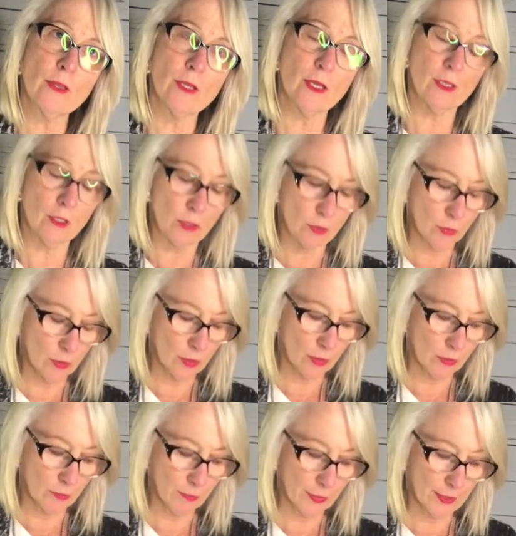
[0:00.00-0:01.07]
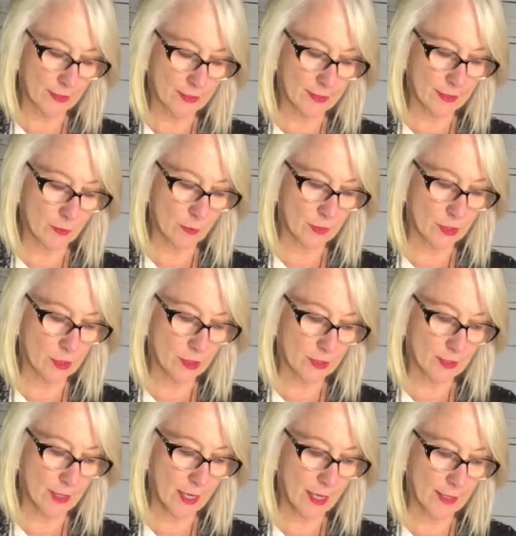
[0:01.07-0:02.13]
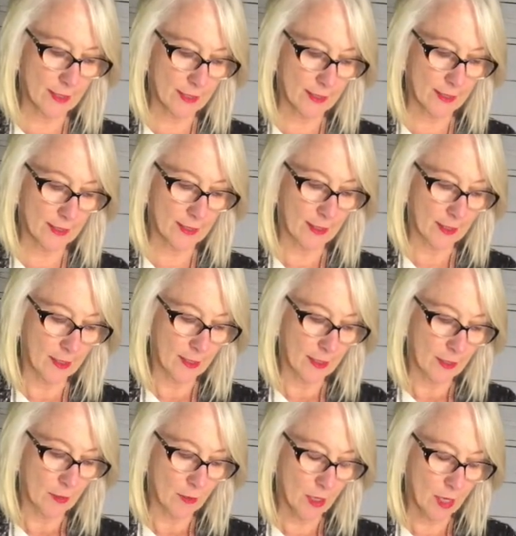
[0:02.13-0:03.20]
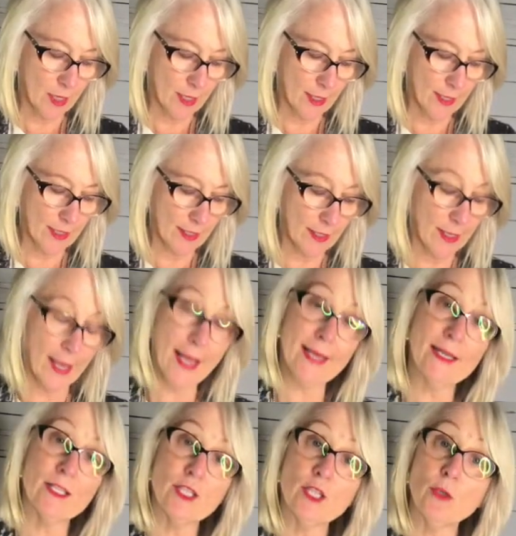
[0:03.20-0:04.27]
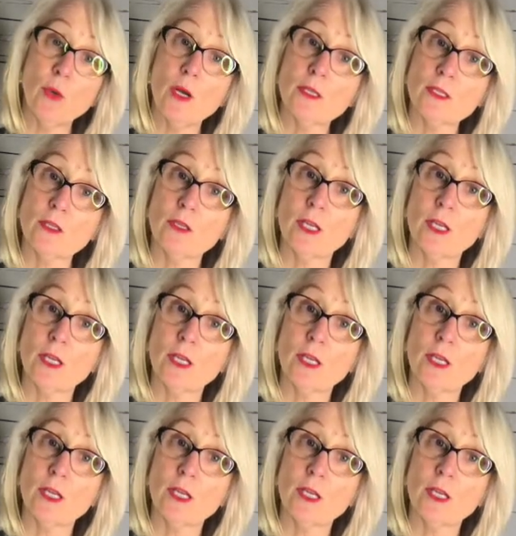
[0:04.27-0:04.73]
a newer piece that we just got in uh, added to also the